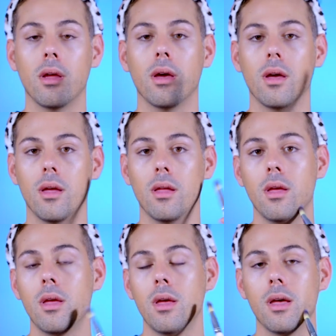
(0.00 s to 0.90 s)

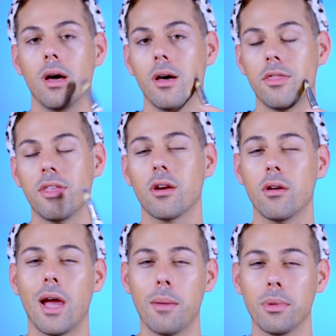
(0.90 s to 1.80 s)
a
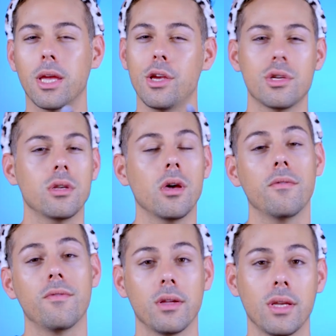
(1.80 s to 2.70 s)
thicker application
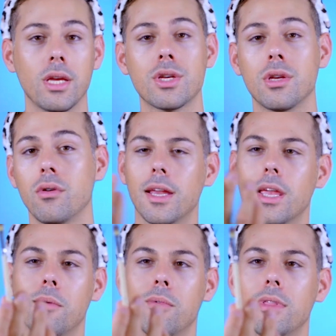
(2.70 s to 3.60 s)
of foundation. And then it
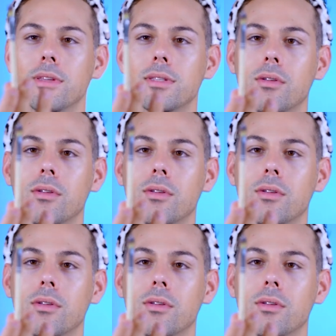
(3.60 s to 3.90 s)
came with this